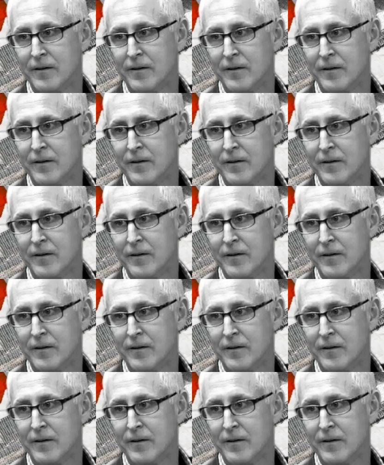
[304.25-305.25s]

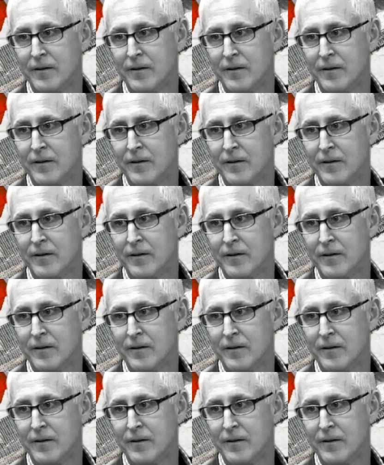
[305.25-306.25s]

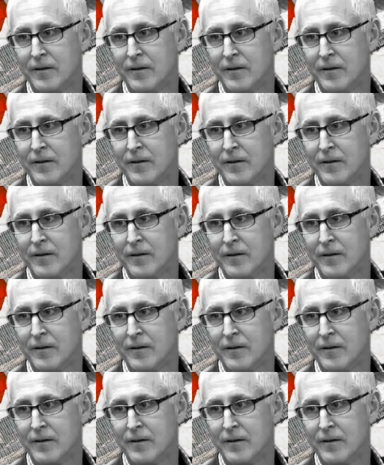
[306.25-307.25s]

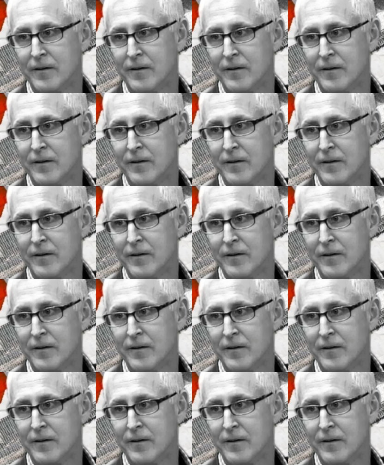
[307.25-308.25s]

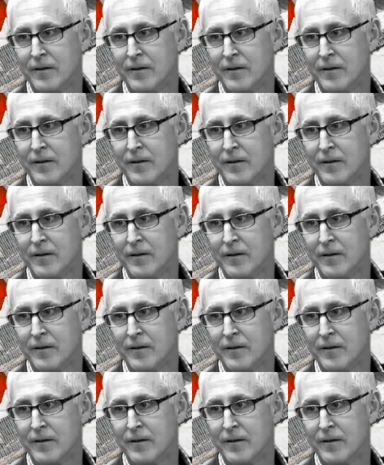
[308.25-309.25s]

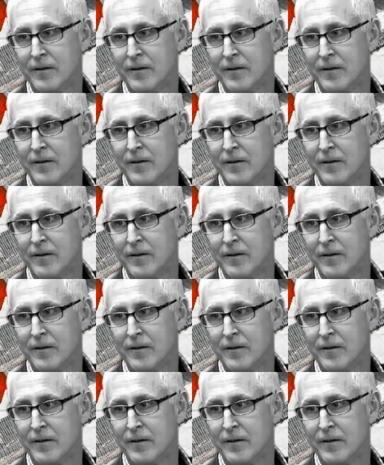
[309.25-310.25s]

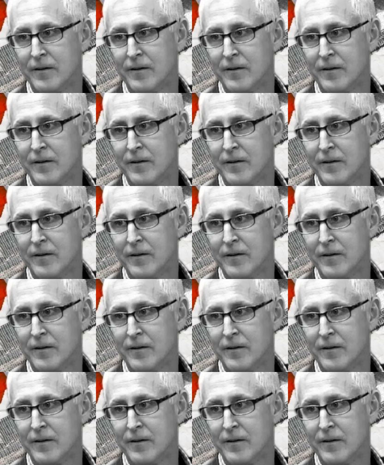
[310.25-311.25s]

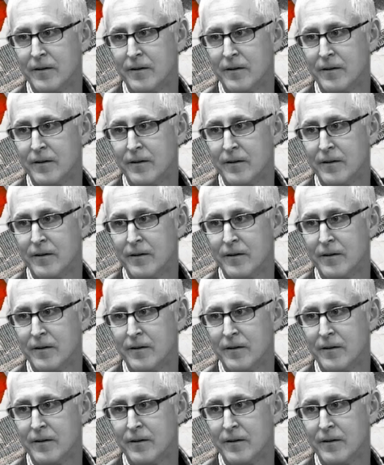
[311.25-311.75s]
[no speech]